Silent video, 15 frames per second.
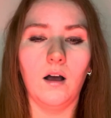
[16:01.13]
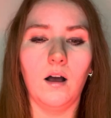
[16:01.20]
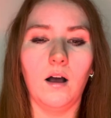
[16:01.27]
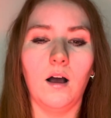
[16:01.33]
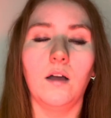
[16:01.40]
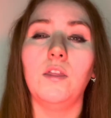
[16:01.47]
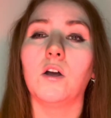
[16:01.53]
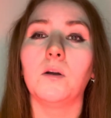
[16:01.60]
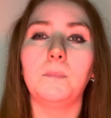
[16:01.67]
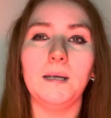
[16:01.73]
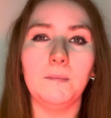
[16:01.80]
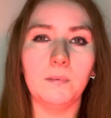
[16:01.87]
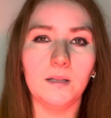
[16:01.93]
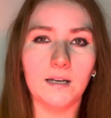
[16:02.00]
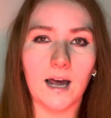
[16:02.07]
And there are
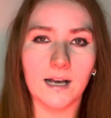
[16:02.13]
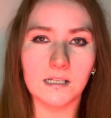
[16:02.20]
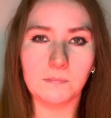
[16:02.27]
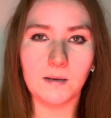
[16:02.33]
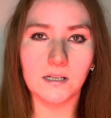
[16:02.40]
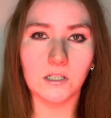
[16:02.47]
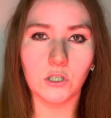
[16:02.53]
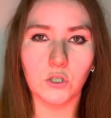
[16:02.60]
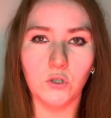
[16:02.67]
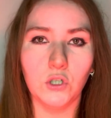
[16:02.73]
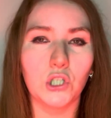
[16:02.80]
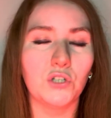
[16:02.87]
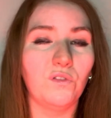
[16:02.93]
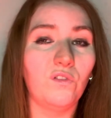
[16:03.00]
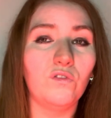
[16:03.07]
people in hazmat
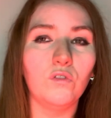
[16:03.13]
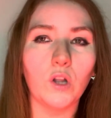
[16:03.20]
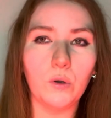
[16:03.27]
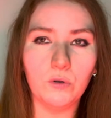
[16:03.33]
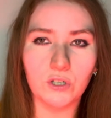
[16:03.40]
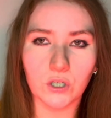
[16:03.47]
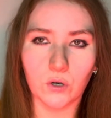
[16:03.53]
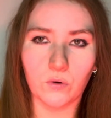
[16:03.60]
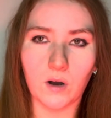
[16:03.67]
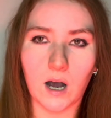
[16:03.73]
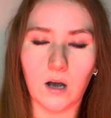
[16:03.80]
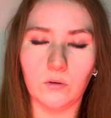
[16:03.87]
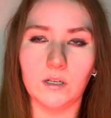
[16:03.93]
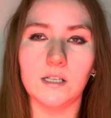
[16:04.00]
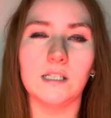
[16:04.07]
suits floating
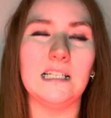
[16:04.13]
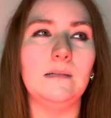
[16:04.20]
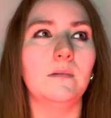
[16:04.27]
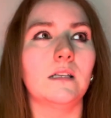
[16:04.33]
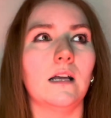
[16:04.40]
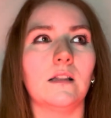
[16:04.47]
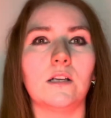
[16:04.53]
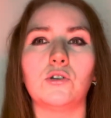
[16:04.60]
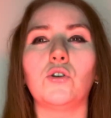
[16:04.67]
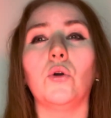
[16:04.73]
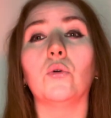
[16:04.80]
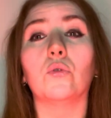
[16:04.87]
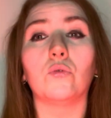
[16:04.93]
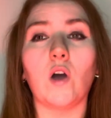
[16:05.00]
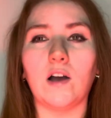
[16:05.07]
around. It seems like there's no
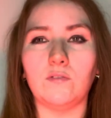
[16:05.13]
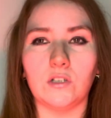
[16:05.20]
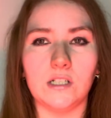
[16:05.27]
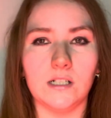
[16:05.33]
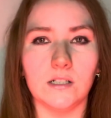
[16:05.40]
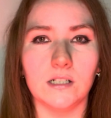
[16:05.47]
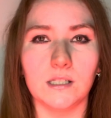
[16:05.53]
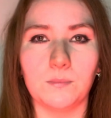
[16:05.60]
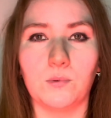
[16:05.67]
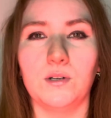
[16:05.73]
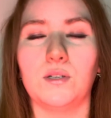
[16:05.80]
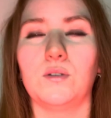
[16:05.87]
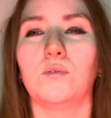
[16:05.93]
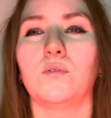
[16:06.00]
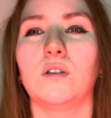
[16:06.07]
gravity in this
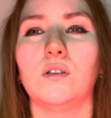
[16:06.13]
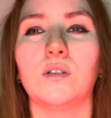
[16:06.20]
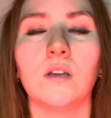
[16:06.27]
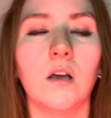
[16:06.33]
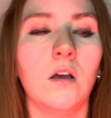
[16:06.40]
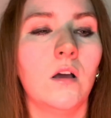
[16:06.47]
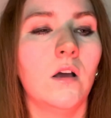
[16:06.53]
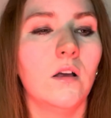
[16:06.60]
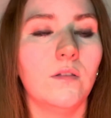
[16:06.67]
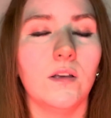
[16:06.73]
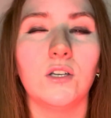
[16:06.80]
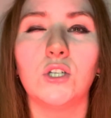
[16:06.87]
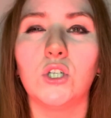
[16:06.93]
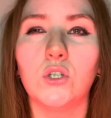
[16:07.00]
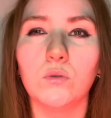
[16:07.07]
prison, or there's
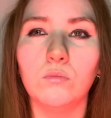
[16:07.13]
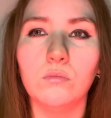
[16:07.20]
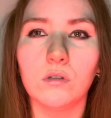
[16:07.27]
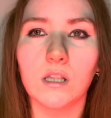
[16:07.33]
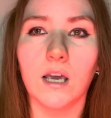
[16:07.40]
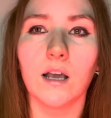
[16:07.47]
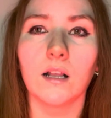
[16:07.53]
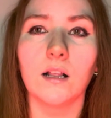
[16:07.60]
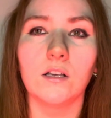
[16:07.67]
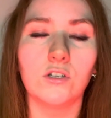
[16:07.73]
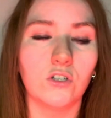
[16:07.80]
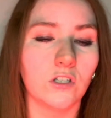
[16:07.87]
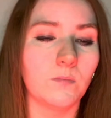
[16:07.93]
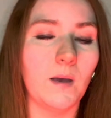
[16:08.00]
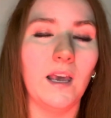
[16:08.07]
something that's
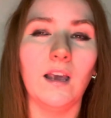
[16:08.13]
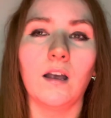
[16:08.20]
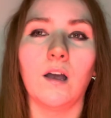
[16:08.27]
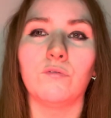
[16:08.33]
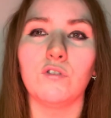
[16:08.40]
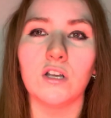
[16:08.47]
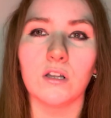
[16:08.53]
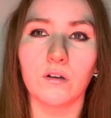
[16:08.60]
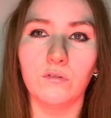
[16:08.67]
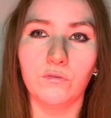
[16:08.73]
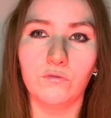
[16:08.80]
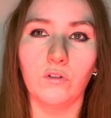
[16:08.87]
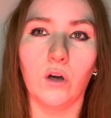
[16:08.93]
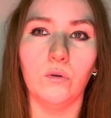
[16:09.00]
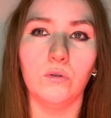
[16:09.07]
just making everything
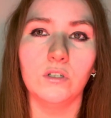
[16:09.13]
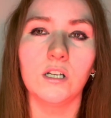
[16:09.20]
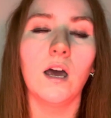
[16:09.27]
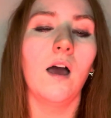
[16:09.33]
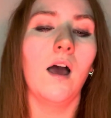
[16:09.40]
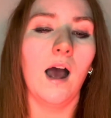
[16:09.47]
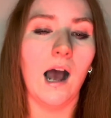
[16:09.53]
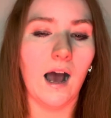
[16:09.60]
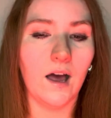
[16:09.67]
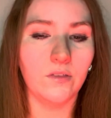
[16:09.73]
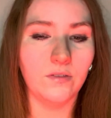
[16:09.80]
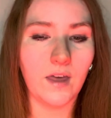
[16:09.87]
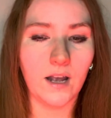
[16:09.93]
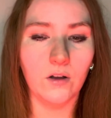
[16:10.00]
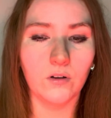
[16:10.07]
float. And
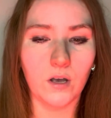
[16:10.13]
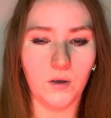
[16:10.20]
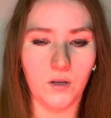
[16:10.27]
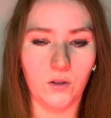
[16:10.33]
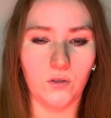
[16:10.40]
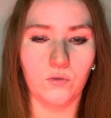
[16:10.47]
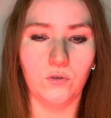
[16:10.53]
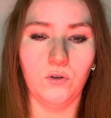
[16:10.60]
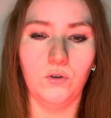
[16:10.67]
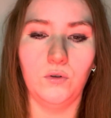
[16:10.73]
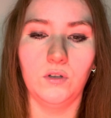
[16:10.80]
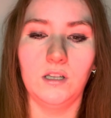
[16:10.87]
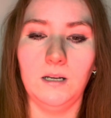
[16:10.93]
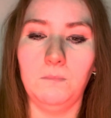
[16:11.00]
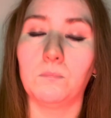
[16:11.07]
they are going through
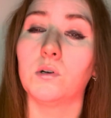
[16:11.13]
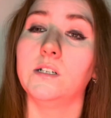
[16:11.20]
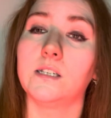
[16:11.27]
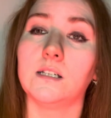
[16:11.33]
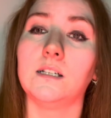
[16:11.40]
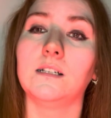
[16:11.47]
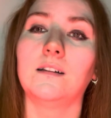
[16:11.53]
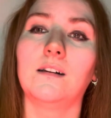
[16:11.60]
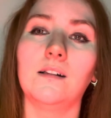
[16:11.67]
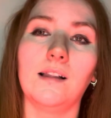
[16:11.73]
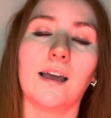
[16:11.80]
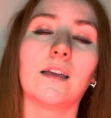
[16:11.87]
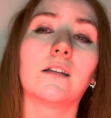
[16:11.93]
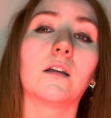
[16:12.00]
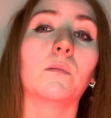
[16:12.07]
the prison
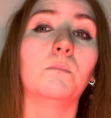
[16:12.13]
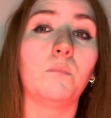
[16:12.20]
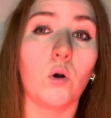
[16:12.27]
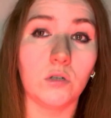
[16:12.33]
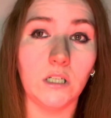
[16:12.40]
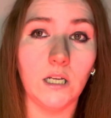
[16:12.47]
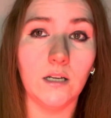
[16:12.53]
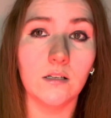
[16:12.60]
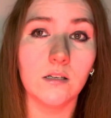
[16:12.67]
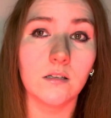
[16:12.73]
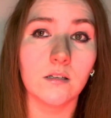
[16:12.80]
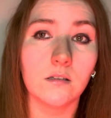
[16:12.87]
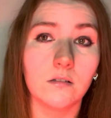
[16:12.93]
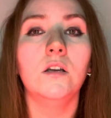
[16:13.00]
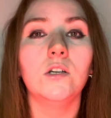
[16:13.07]
collecting bodies.
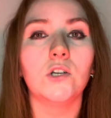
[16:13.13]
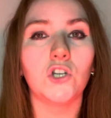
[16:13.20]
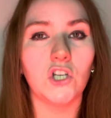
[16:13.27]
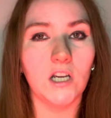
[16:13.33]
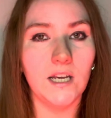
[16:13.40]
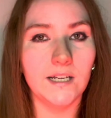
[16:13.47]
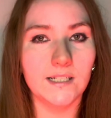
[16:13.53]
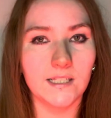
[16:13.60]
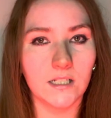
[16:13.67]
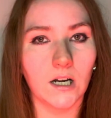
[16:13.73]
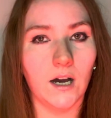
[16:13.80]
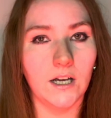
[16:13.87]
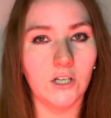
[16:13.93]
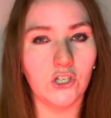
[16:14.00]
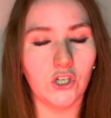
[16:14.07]
She is
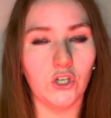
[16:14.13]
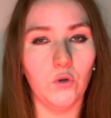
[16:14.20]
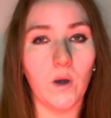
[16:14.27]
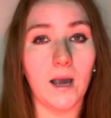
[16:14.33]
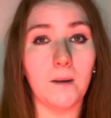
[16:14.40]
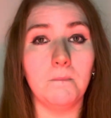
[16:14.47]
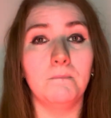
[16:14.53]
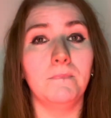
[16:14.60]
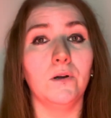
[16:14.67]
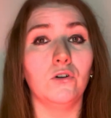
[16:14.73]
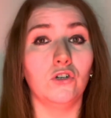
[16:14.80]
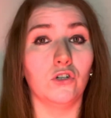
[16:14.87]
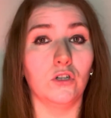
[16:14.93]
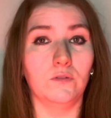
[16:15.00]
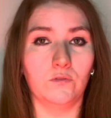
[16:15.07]
tied to a
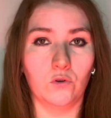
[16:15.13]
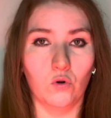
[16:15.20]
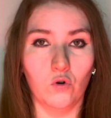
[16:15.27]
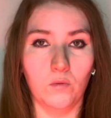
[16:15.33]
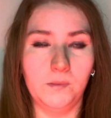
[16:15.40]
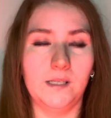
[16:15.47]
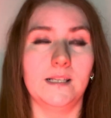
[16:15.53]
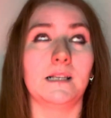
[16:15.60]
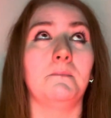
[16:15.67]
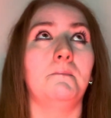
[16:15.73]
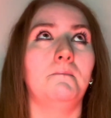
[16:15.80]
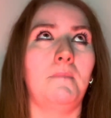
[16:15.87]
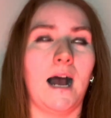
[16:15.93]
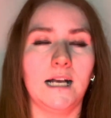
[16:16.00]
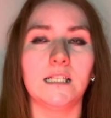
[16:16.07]
bundle of corpses, a
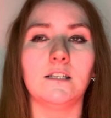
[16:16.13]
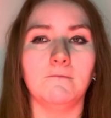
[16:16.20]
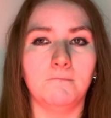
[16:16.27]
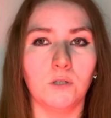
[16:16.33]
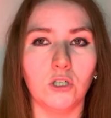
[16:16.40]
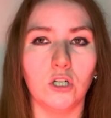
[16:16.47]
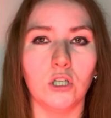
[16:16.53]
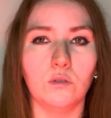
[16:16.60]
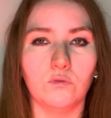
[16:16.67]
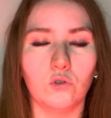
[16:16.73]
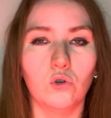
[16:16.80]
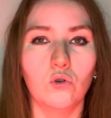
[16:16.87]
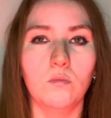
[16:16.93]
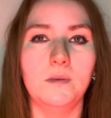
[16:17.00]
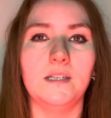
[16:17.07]
massive bundle of
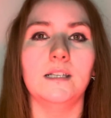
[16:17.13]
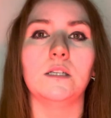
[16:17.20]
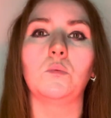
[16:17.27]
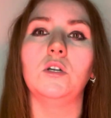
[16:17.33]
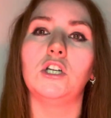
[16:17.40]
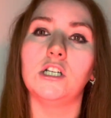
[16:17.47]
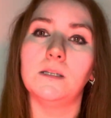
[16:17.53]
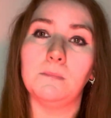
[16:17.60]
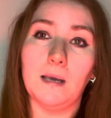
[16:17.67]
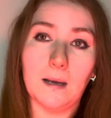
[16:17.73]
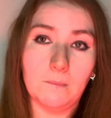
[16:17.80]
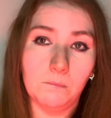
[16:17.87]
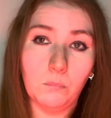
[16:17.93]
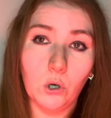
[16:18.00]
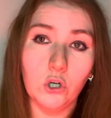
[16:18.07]
corpses, which is
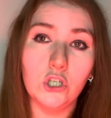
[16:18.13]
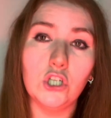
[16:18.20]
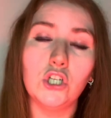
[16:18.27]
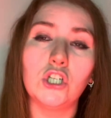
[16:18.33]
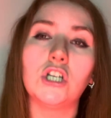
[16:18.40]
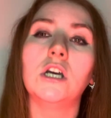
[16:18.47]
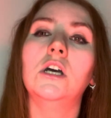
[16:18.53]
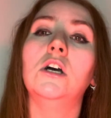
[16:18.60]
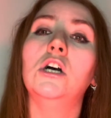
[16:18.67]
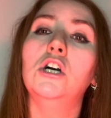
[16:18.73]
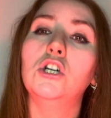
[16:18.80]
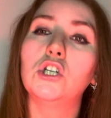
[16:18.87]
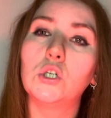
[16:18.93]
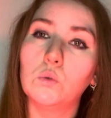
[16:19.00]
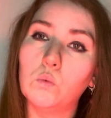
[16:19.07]
being pushed
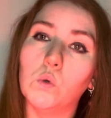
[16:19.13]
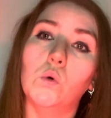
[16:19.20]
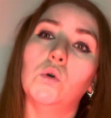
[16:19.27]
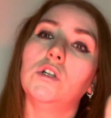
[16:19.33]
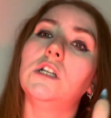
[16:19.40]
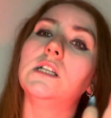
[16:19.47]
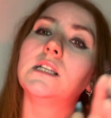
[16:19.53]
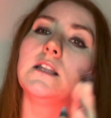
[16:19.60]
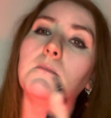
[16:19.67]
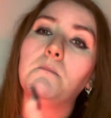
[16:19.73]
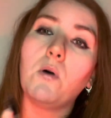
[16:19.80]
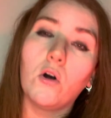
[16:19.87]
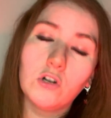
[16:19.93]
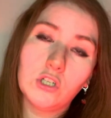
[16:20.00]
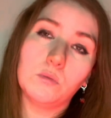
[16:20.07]
towards the
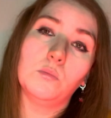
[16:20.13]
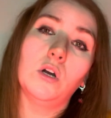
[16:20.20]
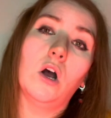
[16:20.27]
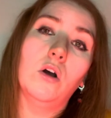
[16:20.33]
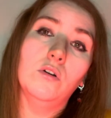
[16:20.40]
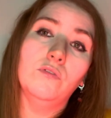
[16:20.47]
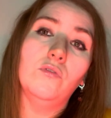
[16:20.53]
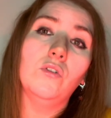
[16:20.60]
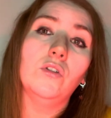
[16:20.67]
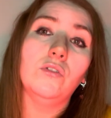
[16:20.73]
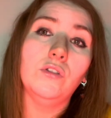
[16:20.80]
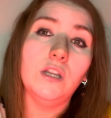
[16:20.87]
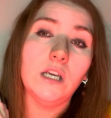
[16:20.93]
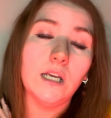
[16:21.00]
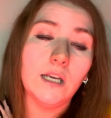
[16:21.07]
bottom of
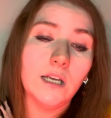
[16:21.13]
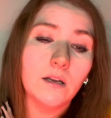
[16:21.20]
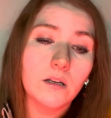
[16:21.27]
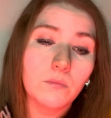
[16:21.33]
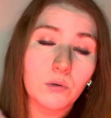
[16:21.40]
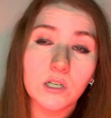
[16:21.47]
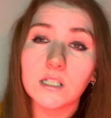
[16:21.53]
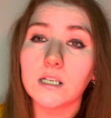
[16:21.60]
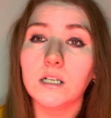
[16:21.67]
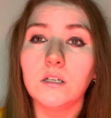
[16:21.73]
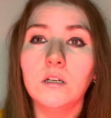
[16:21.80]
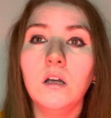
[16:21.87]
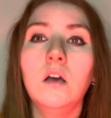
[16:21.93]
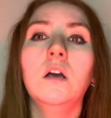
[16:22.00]
the prison